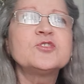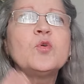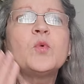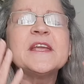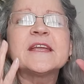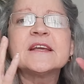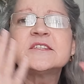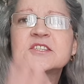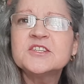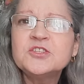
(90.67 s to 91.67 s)
do we
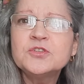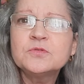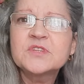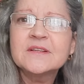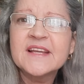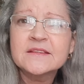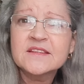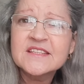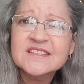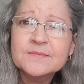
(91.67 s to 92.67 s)
continue to let
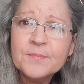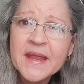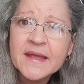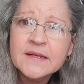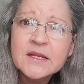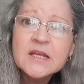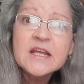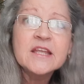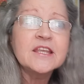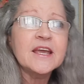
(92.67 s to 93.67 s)
this man
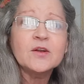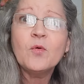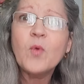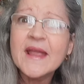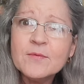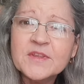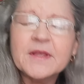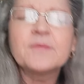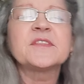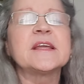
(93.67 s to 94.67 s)
get away with
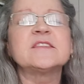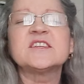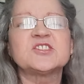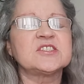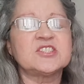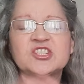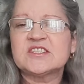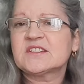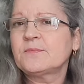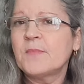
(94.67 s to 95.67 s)
everything? This is
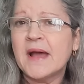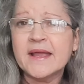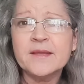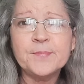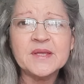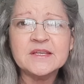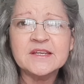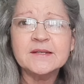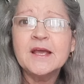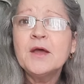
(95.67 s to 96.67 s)
just my
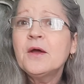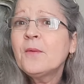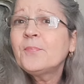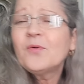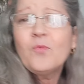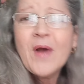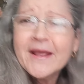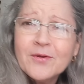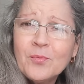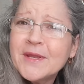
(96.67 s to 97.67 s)
opinion, but why
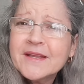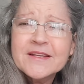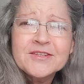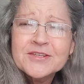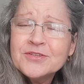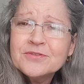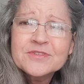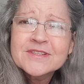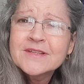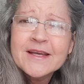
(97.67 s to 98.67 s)
do we continue
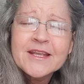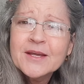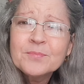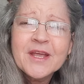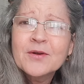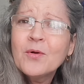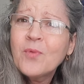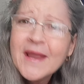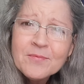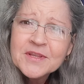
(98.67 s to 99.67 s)
to let him get
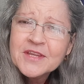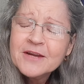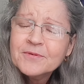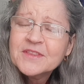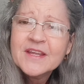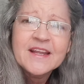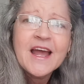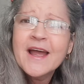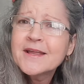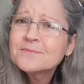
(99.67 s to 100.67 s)
away with everything?
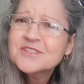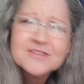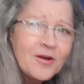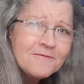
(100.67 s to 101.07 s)
I am so